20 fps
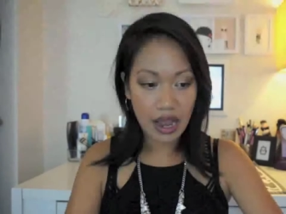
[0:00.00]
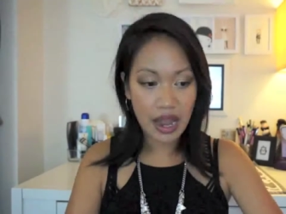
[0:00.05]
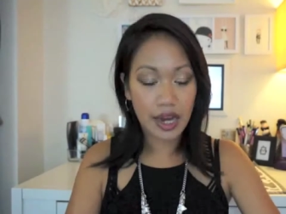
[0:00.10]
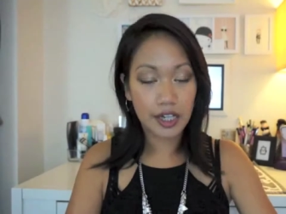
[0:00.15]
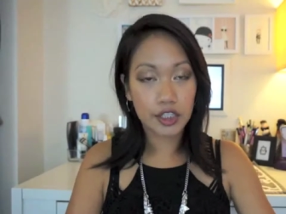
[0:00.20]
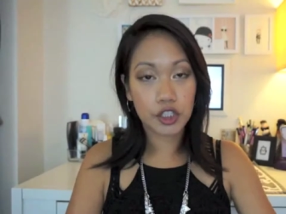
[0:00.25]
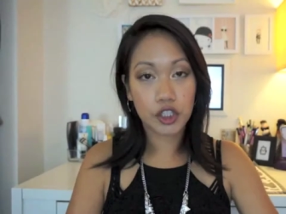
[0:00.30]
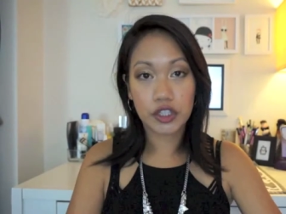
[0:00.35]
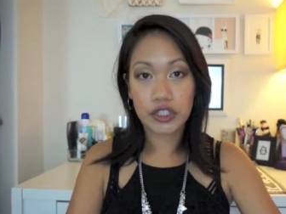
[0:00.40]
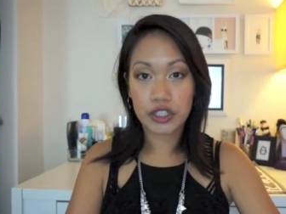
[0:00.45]

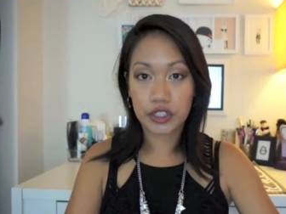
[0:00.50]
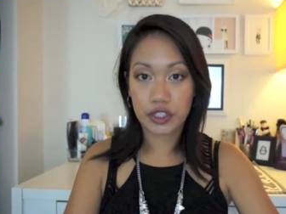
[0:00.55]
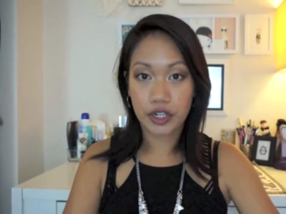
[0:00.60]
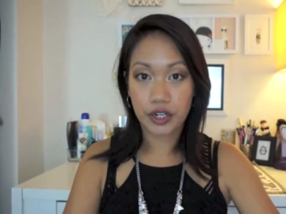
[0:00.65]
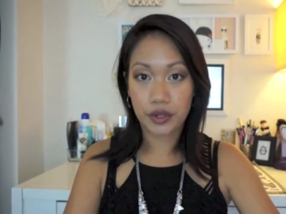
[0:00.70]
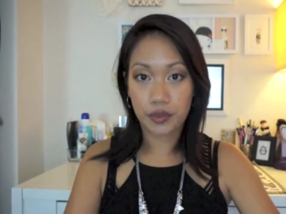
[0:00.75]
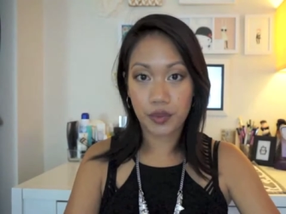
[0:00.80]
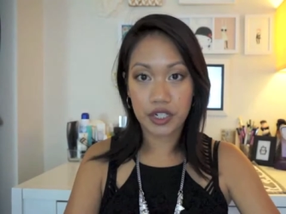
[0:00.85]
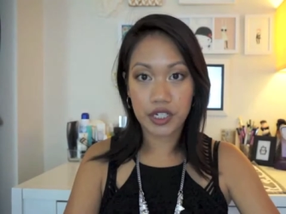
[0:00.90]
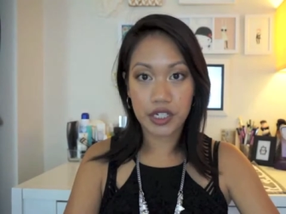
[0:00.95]
actually
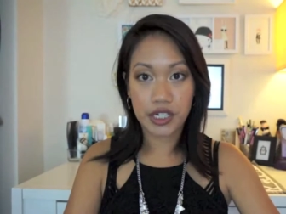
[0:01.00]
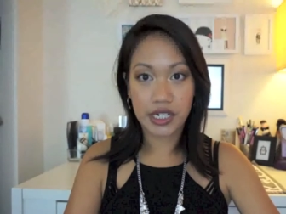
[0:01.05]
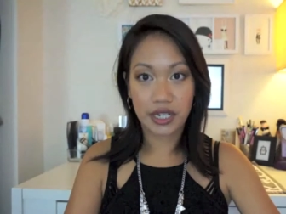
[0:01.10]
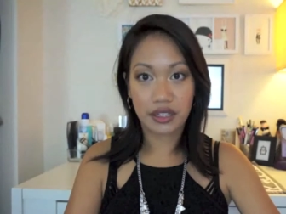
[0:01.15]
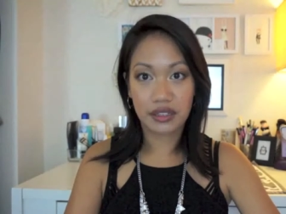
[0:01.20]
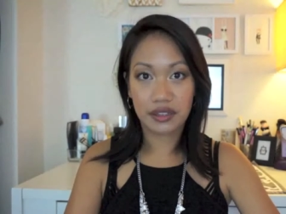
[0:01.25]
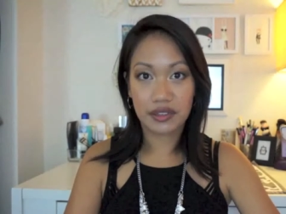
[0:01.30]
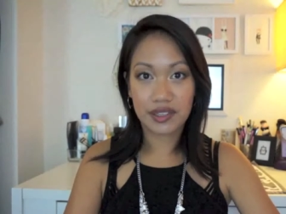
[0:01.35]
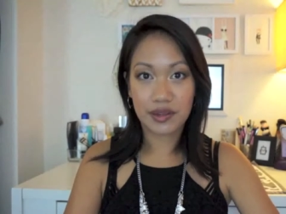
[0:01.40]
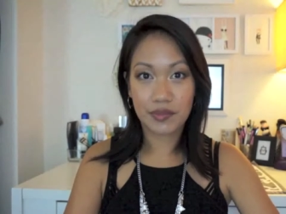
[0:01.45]
started
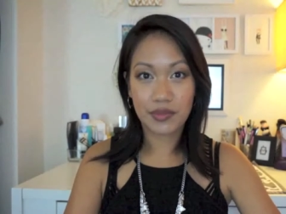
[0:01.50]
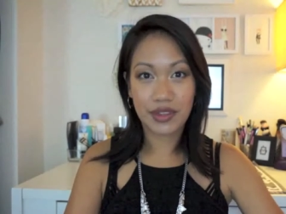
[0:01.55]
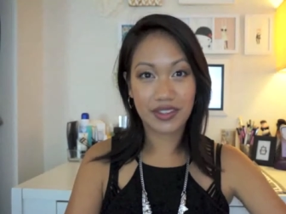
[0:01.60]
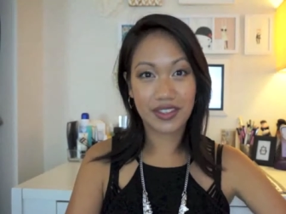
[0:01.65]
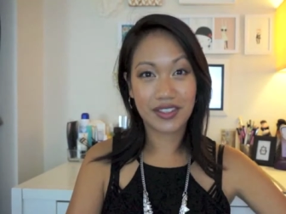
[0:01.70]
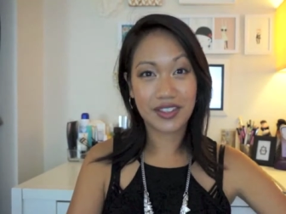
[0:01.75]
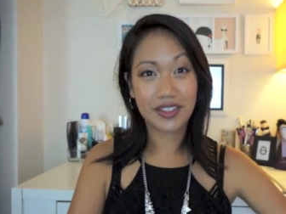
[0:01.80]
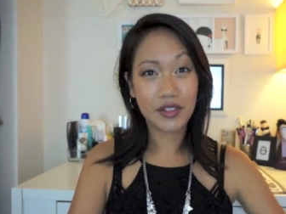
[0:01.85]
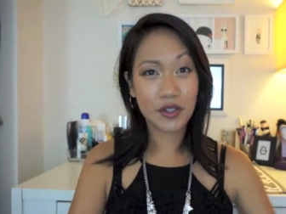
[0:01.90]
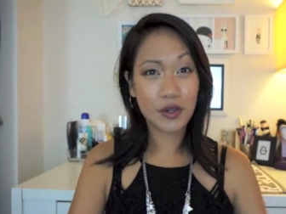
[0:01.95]
watching something
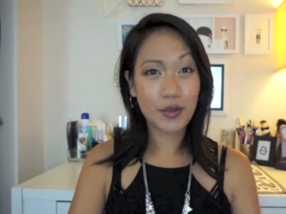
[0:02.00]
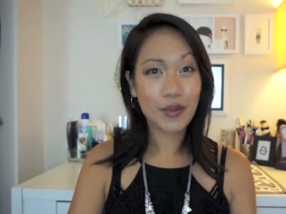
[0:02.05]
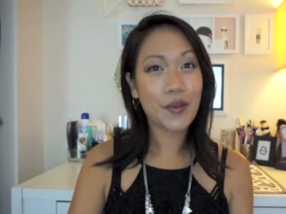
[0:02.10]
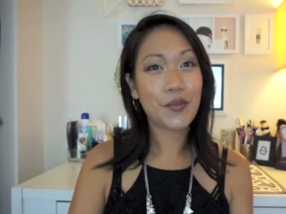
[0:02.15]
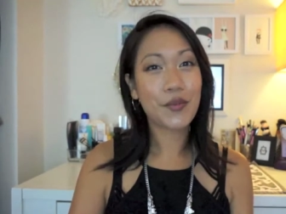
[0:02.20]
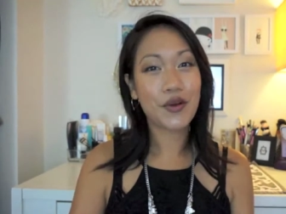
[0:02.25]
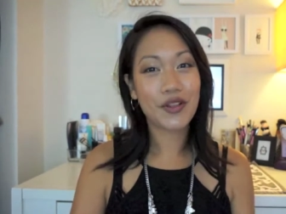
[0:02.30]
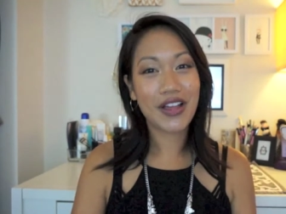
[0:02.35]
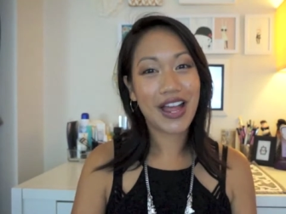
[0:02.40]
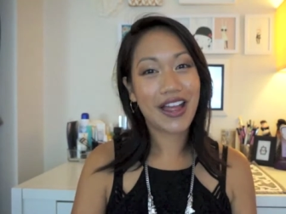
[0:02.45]
that's a little bit
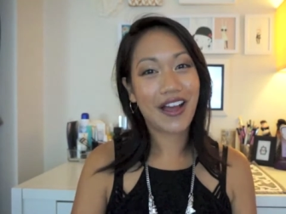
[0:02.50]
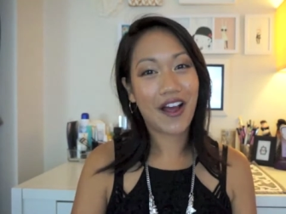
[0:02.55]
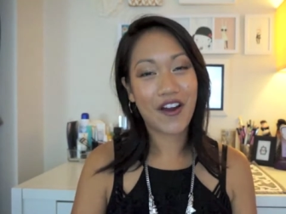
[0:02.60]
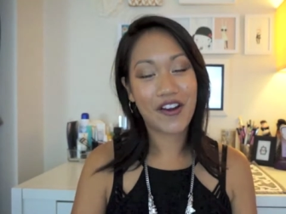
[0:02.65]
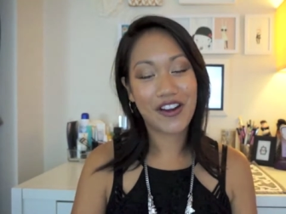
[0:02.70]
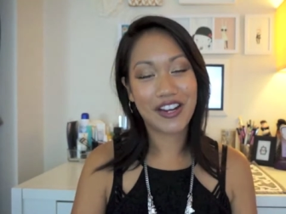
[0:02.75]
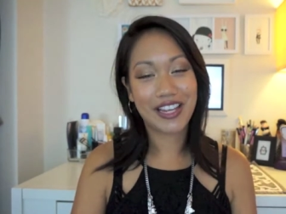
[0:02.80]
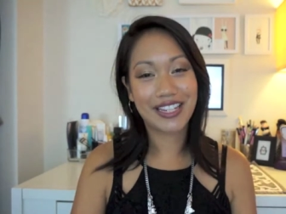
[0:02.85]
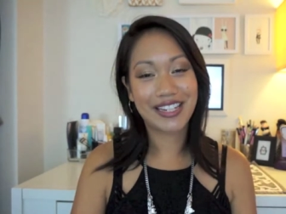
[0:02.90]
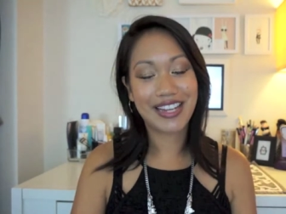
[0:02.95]
more
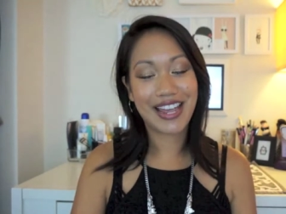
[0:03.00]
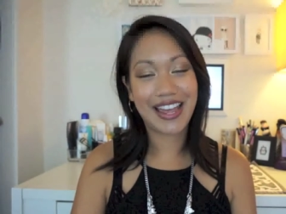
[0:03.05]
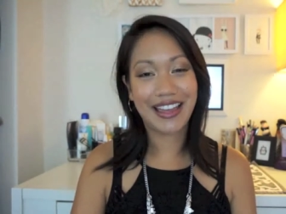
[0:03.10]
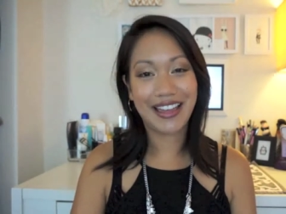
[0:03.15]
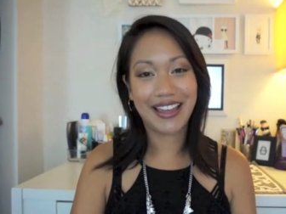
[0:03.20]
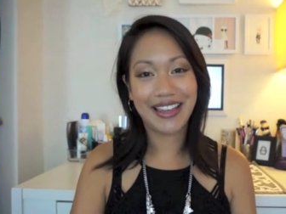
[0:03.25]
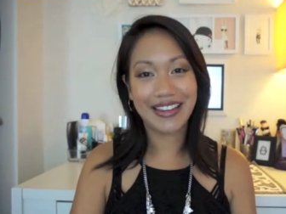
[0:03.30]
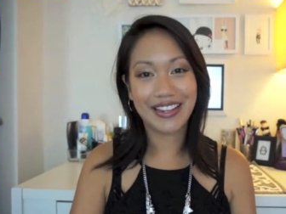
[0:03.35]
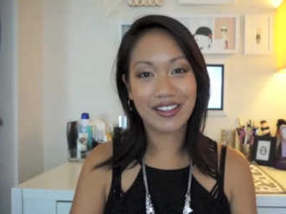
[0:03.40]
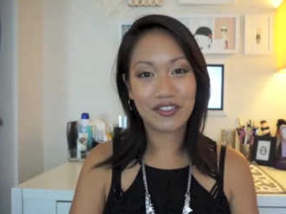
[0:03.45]
lighthearted,
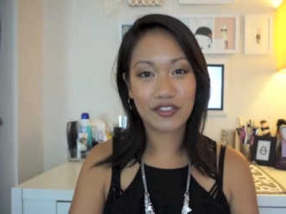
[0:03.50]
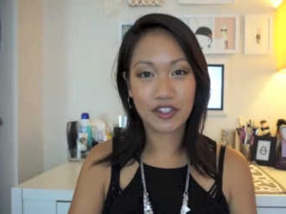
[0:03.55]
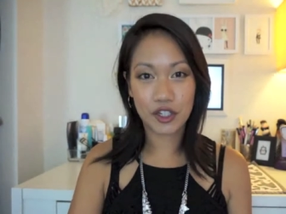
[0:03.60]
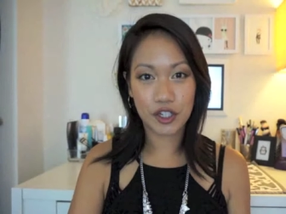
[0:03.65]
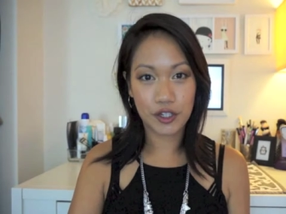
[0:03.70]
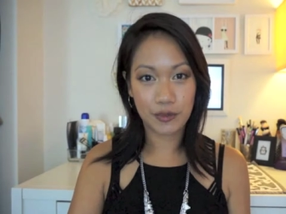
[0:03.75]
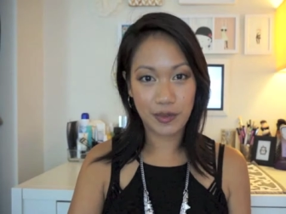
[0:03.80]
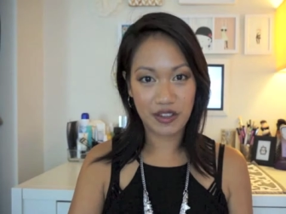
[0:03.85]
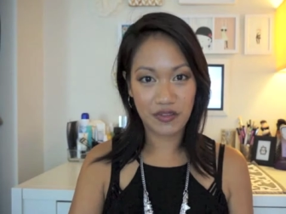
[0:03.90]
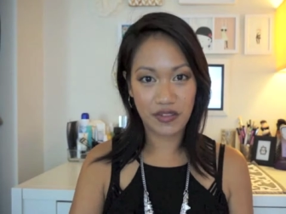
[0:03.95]
and it
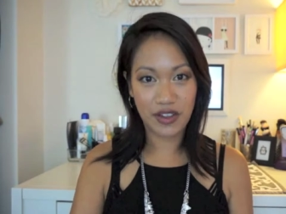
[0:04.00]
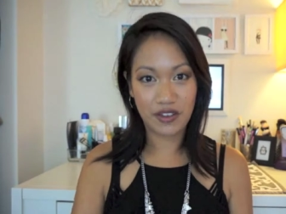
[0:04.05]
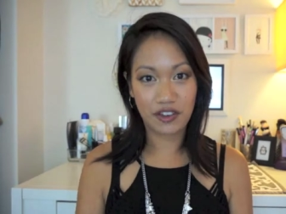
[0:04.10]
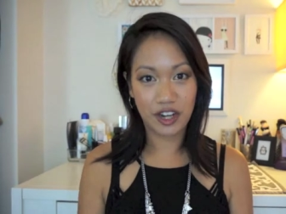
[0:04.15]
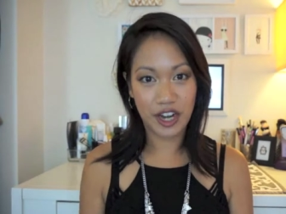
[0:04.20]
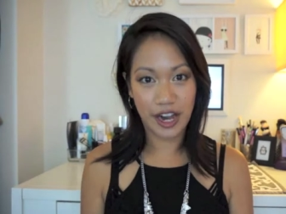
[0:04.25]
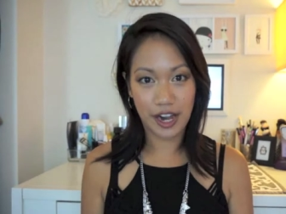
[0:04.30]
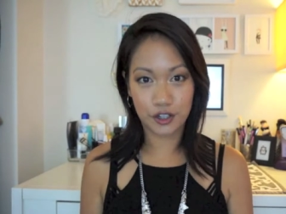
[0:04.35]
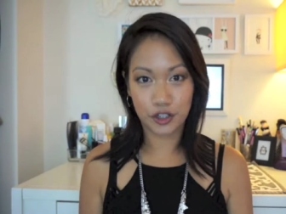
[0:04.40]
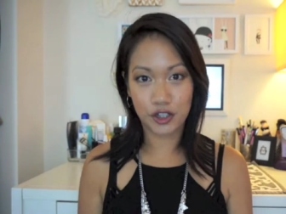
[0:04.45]
features my
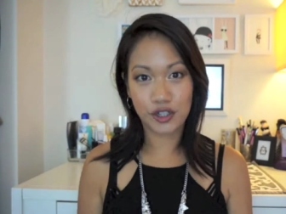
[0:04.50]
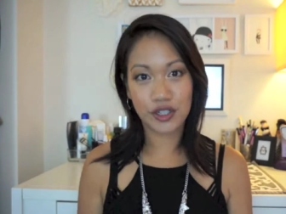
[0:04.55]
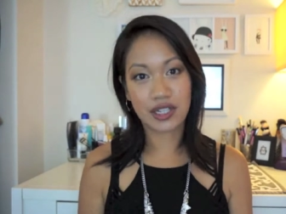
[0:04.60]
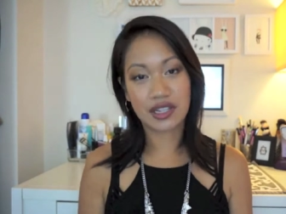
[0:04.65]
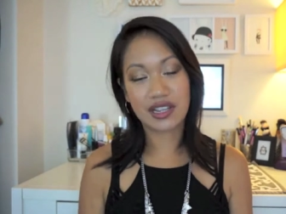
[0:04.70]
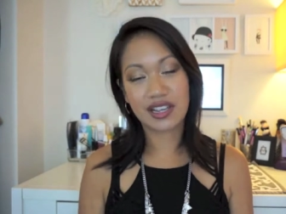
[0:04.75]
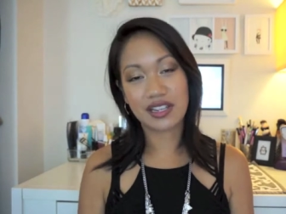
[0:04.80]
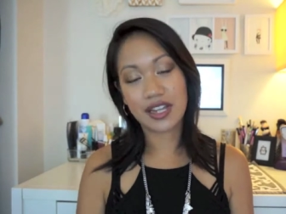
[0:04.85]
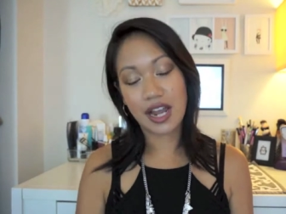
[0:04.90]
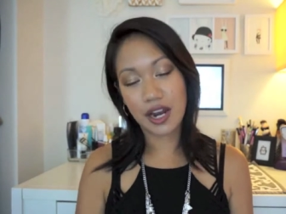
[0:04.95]
favorite actress in
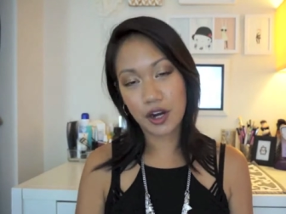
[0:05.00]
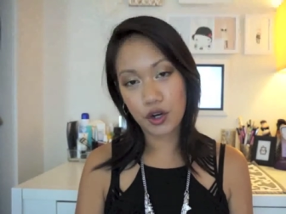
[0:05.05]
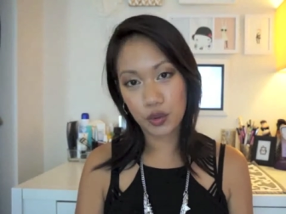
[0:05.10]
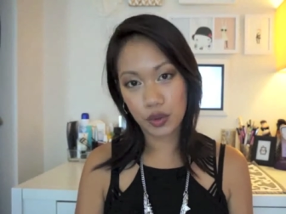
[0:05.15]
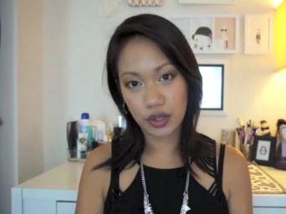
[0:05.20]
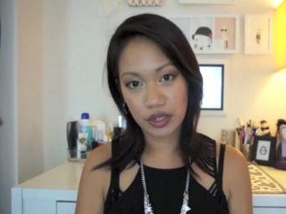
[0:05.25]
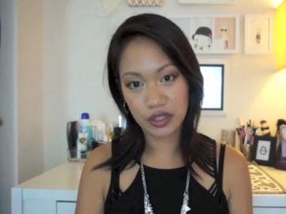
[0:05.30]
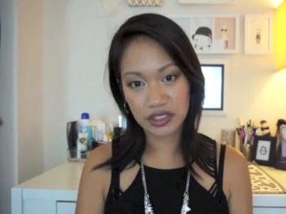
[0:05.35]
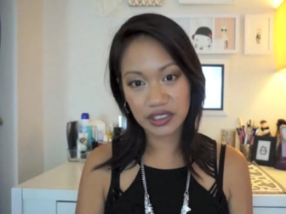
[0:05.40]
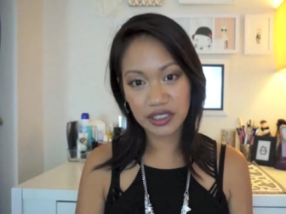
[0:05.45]
the entire
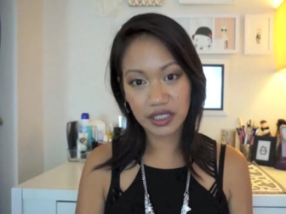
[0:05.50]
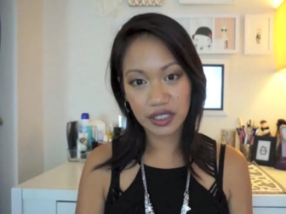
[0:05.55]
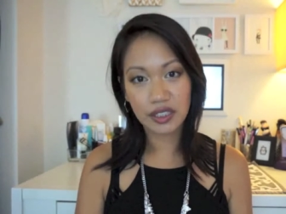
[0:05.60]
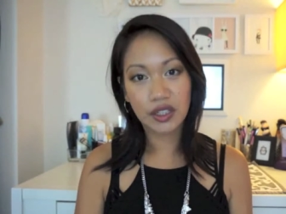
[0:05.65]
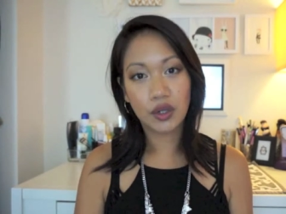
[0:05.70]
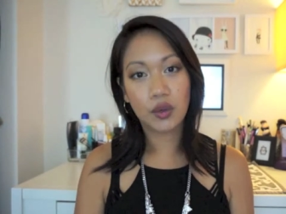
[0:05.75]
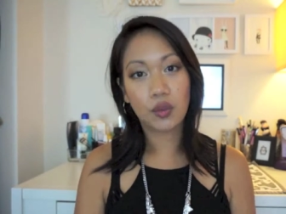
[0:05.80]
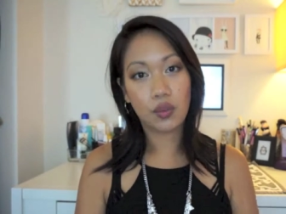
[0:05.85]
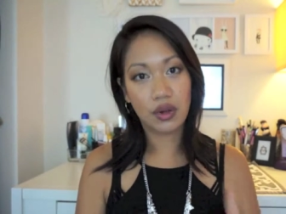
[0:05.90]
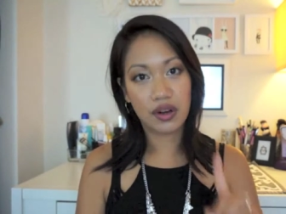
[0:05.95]
world,
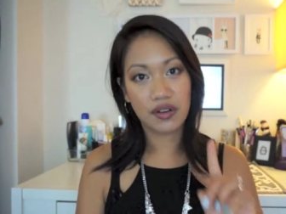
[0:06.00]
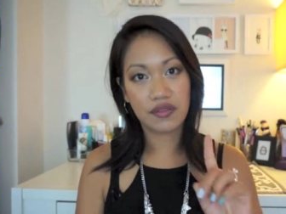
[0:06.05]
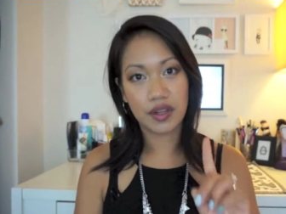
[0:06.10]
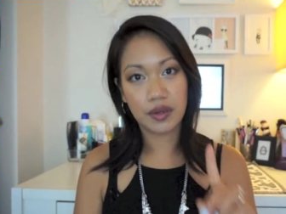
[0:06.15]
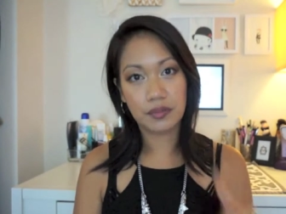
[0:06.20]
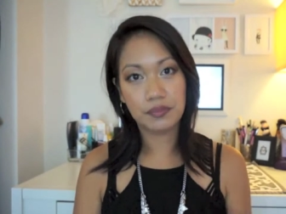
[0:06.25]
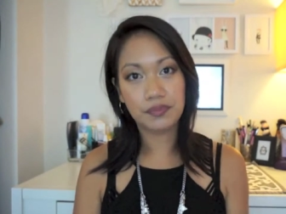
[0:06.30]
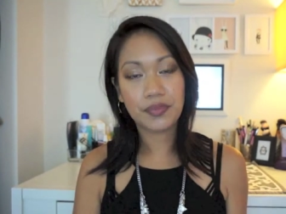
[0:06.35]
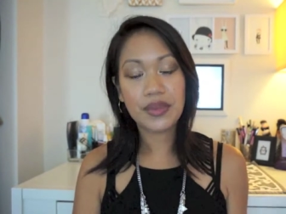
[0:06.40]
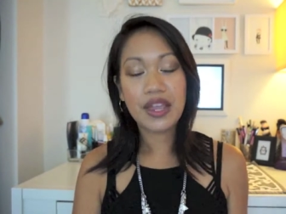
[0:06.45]
one of them,